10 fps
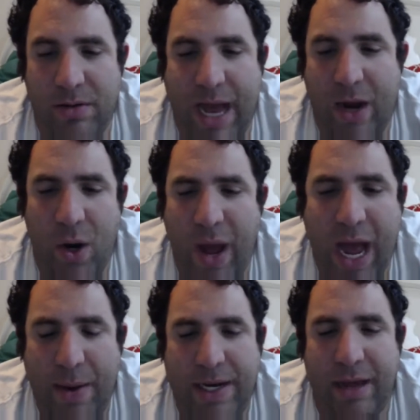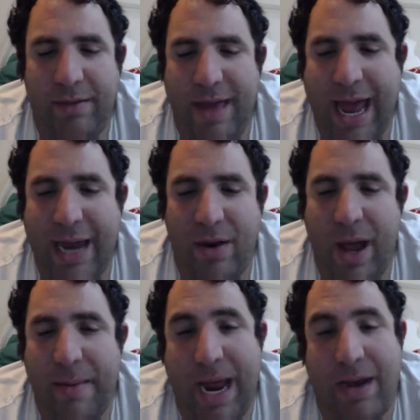I don't know how it does that. I don't
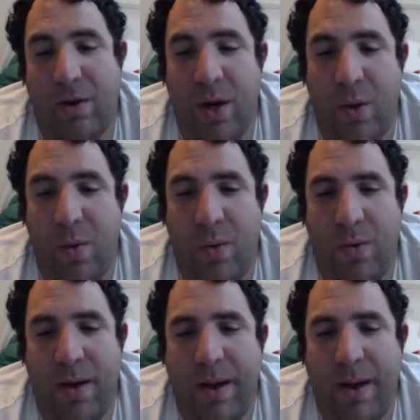know